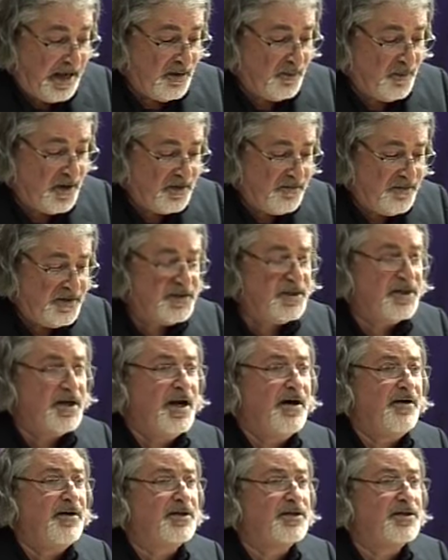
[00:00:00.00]
In one of his
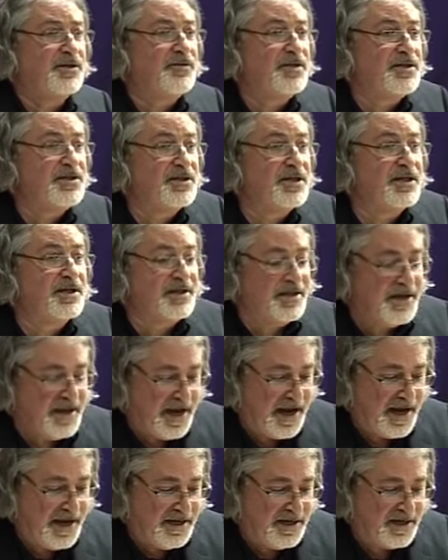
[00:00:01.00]

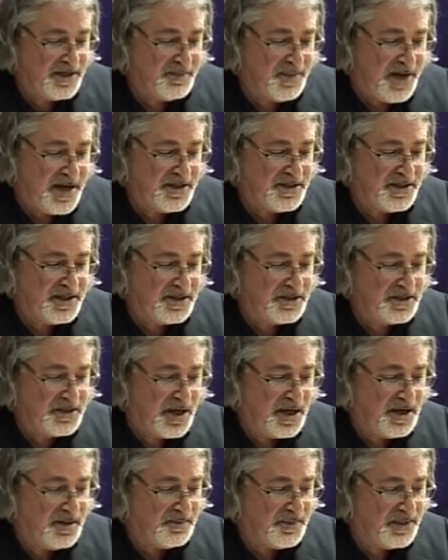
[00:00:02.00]
characteristically enigmatic
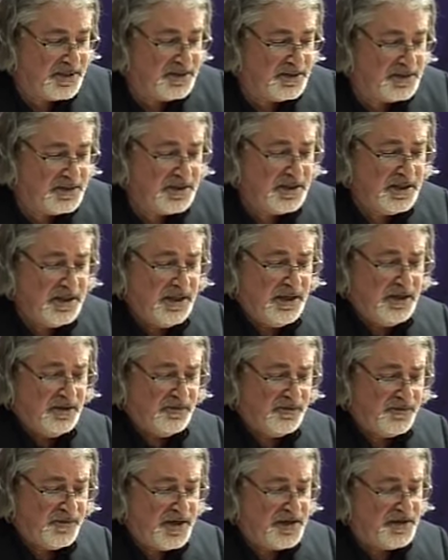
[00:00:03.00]
statements,
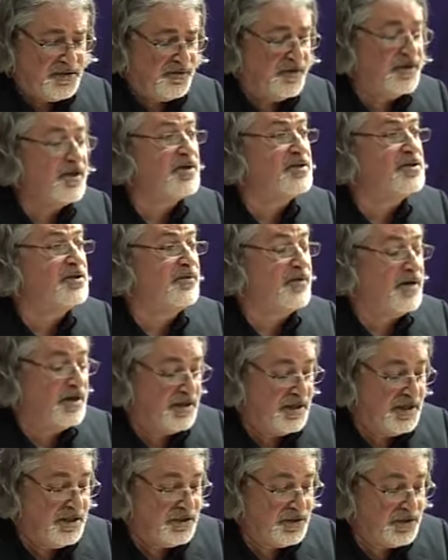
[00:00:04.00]
the French philosopher
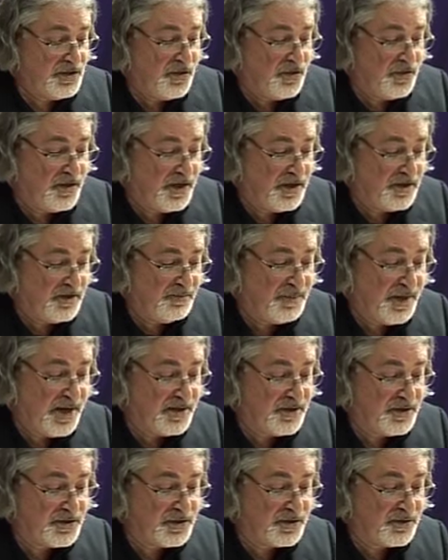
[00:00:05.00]
and historian of
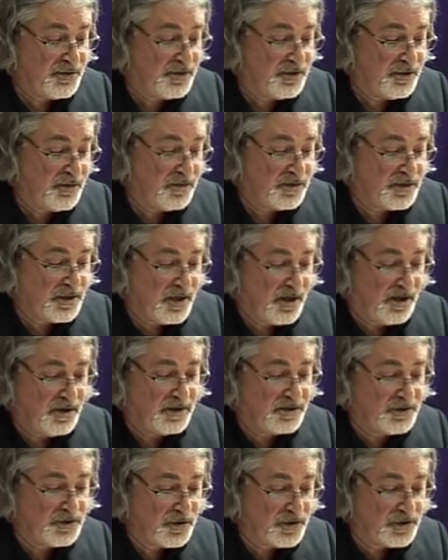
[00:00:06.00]
biological thought,
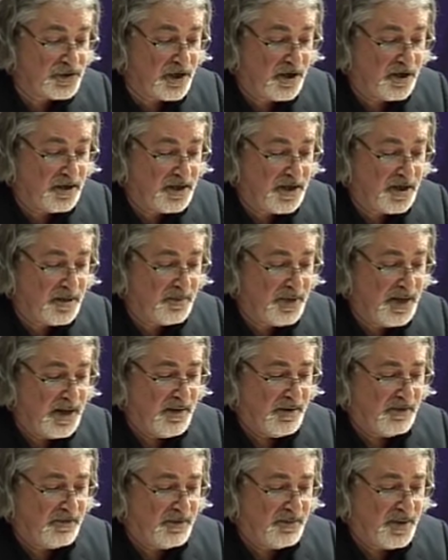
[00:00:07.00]
Georges Canguilhem,
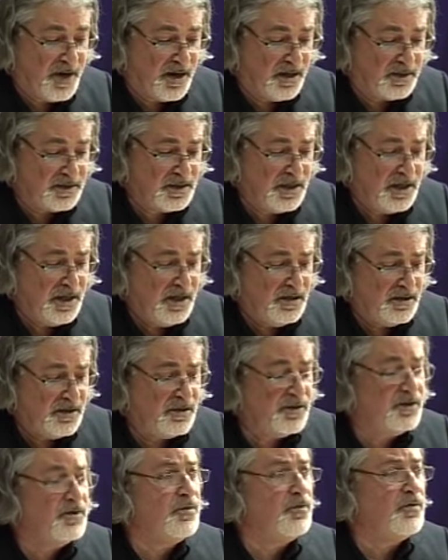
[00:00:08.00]
remarked,
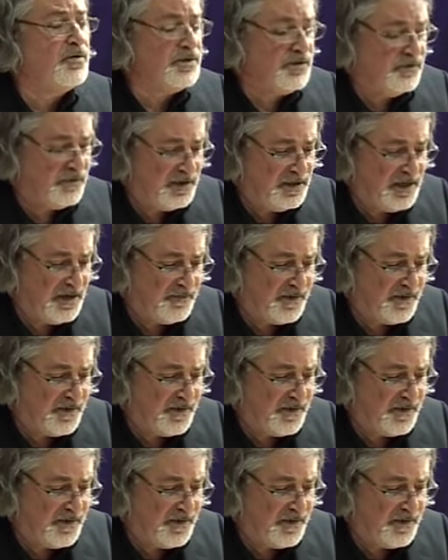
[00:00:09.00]
"The thought of the